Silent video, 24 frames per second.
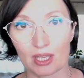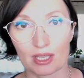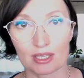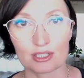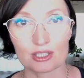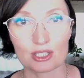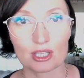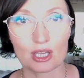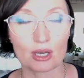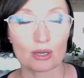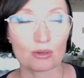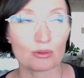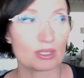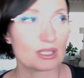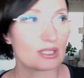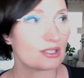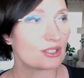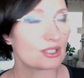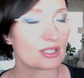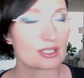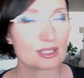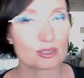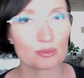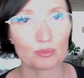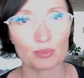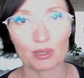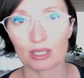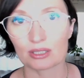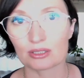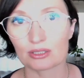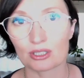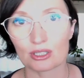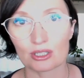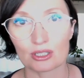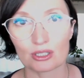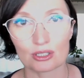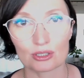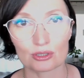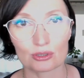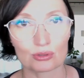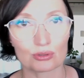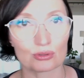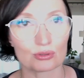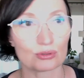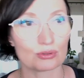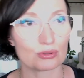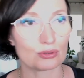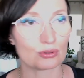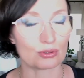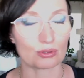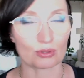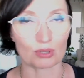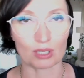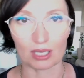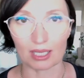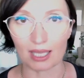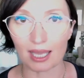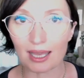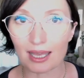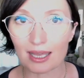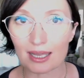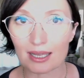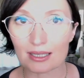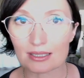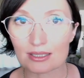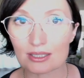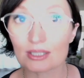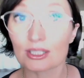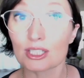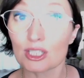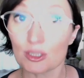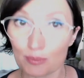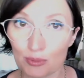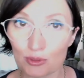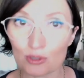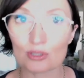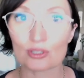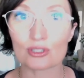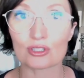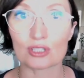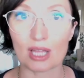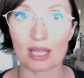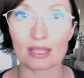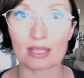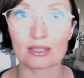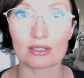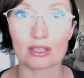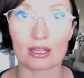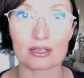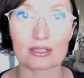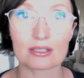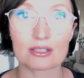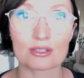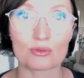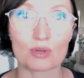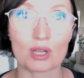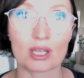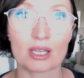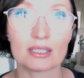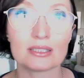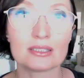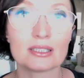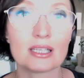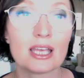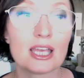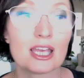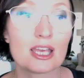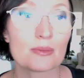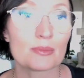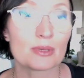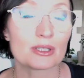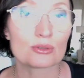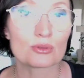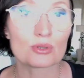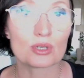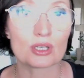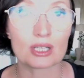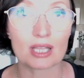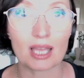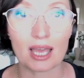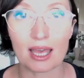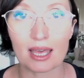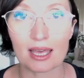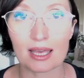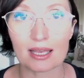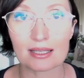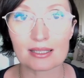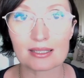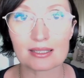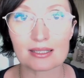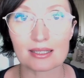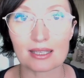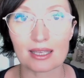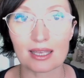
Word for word: So it's just better to relax, keep your standards, right? But relax